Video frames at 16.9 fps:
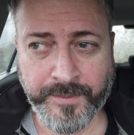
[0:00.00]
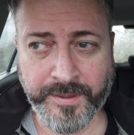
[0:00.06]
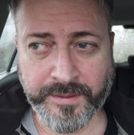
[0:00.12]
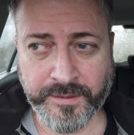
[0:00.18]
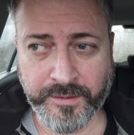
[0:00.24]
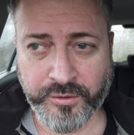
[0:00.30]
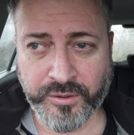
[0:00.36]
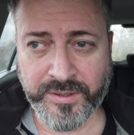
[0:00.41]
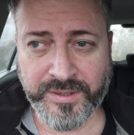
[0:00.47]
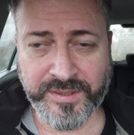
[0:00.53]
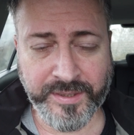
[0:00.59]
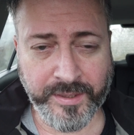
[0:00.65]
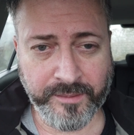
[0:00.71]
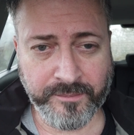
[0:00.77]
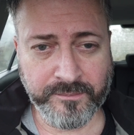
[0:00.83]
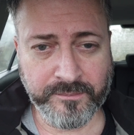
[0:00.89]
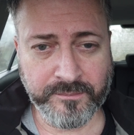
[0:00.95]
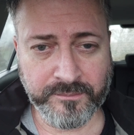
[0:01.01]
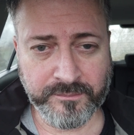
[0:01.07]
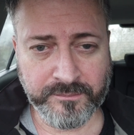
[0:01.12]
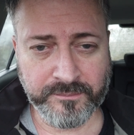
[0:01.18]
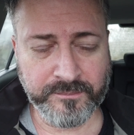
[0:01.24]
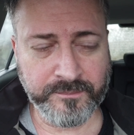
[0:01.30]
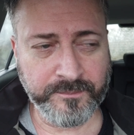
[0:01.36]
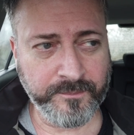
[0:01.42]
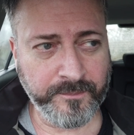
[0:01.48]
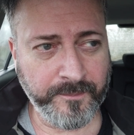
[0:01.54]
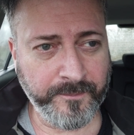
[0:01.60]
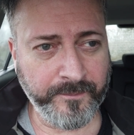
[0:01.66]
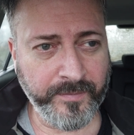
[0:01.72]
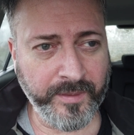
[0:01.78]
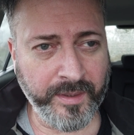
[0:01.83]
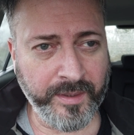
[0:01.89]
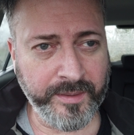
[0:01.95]
basically just sit
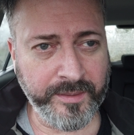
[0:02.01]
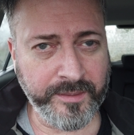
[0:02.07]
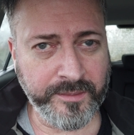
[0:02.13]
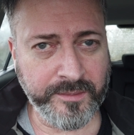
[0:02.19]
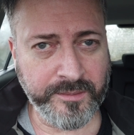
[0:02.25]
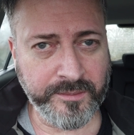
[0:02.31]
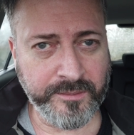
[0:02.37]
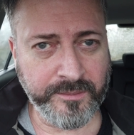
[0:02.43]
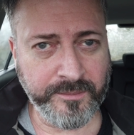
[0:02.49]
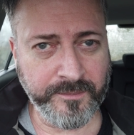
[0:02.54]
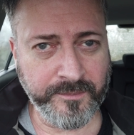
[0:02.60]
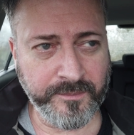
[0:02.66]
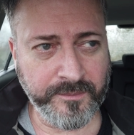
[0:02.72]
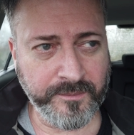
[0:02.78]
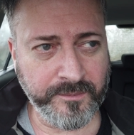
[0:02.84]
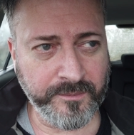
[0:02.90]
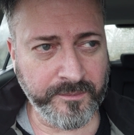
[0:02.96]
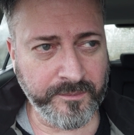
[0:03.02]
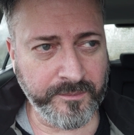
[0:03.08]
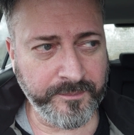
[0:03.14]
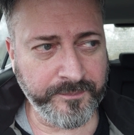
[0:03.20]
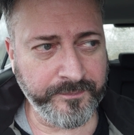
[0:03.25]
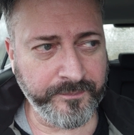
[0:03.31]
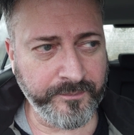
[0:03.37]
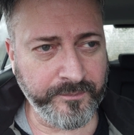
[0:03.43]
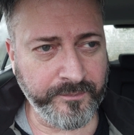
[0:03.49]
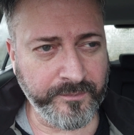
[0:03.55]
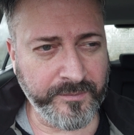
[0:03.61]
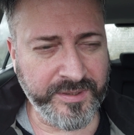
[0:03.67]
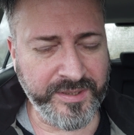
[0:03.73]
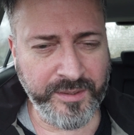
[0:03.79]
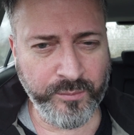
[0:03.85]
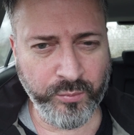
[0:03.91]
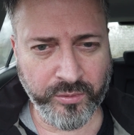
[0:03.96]
and
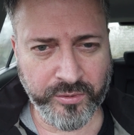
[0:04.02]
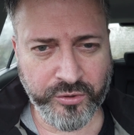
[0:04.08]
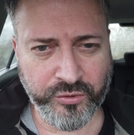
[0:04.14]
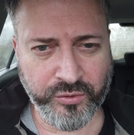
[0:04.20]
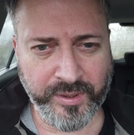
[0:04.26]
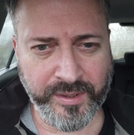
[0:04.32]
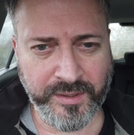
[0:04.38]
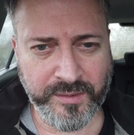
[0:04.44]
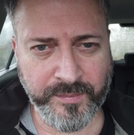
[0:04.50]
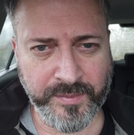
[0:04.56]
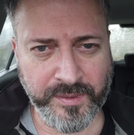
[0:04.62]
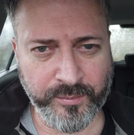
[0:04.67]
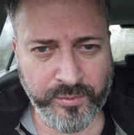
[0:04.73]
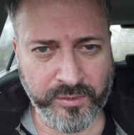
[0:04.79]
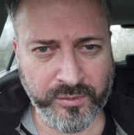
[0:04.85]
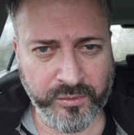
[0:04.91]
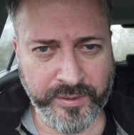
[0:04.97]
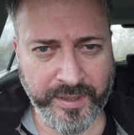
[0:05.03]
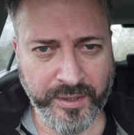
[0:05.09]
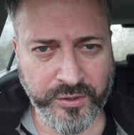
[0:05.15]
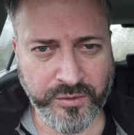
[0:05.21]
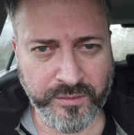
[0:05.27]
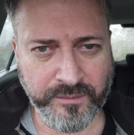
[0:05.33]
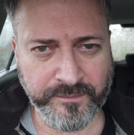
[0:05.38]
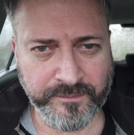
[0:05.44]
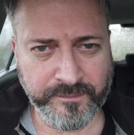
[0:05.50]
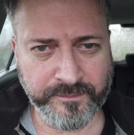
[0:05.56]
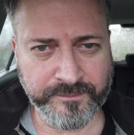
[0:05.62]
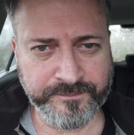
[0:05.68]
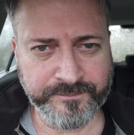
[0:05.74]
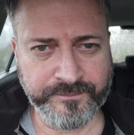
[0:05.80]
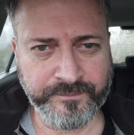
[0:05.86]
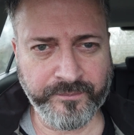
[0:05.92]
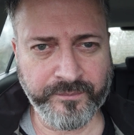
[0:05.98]
see what strikes me about a location
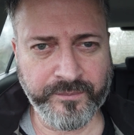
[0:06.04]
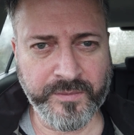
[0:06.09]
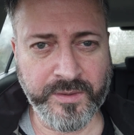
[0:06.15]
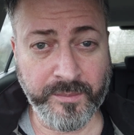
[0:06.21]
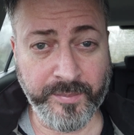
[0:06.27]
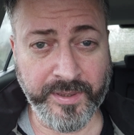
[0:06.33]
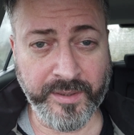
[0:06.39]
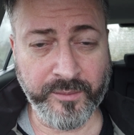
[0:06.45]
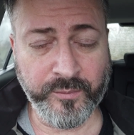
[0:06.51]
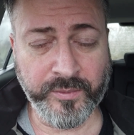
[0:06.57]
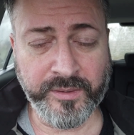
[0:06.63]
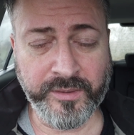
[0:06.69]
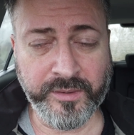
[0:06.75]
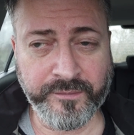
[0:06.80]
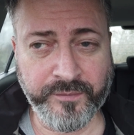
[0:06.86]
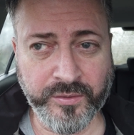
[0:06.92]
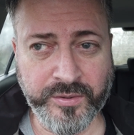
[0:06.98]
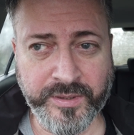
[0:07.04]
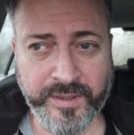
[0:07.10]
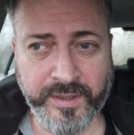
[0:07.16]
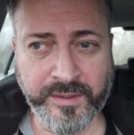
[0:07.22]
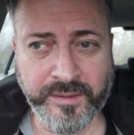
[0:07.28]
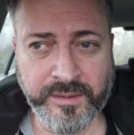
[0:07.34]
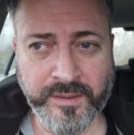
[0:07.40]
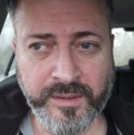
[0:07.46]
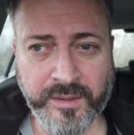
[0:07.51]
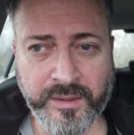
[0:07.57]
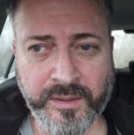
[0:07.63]
to begin with, the first thing.